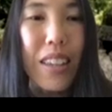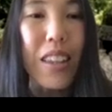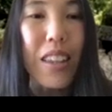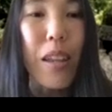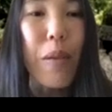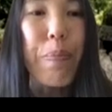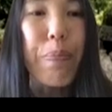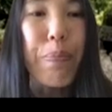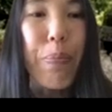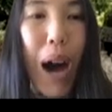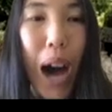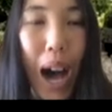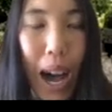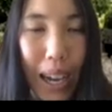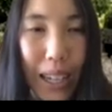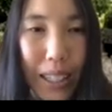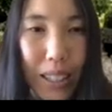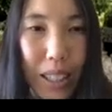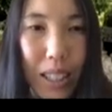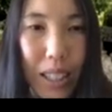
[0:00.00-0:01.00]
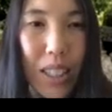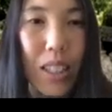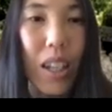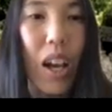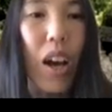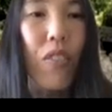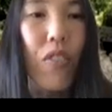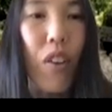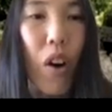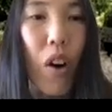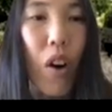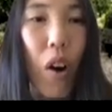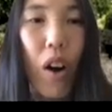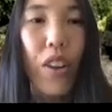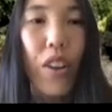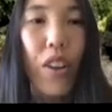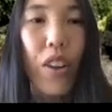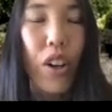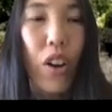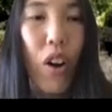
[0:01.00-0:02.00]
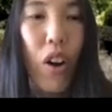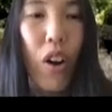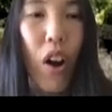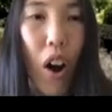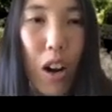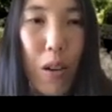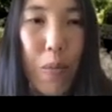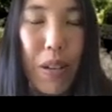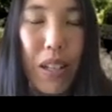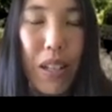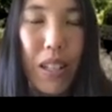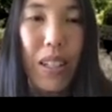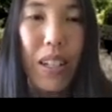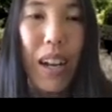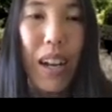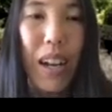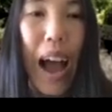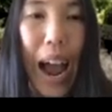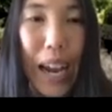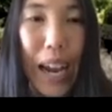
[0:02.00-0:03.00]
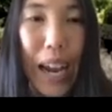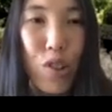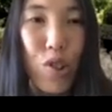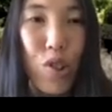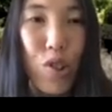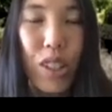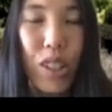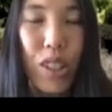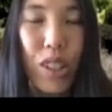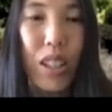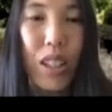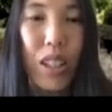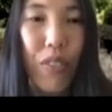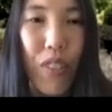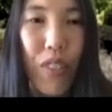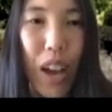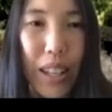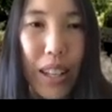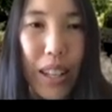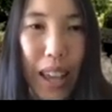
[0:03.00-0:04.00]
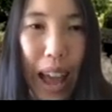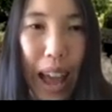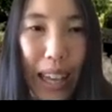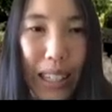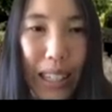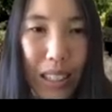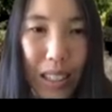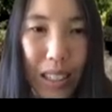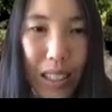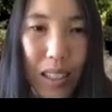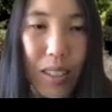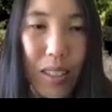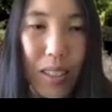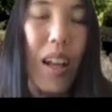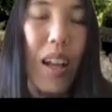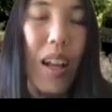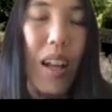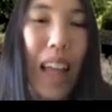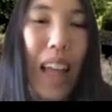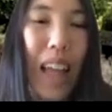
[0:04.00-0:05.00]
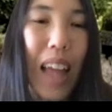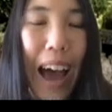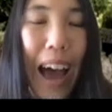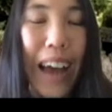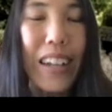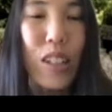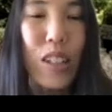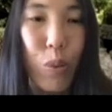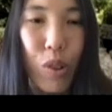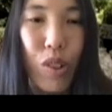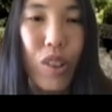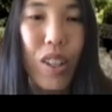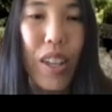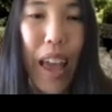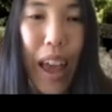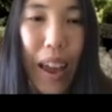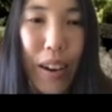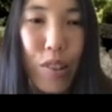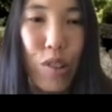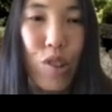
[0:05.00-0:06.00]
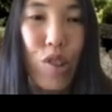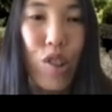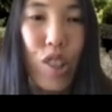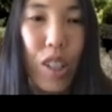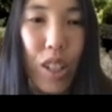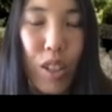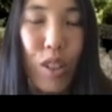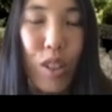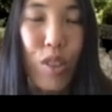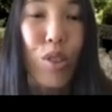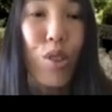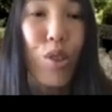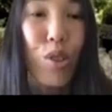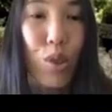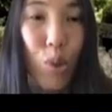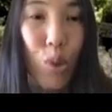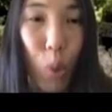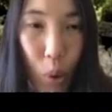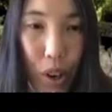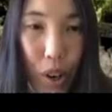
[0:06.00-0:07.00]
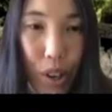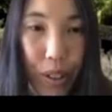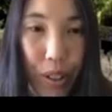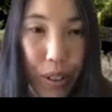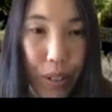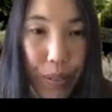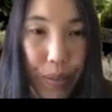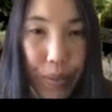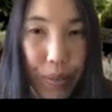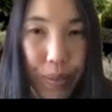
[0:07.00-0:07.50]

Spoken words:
in the bonds of all the carbons and hydrogens in the fatty acids, that is where the energy is stored.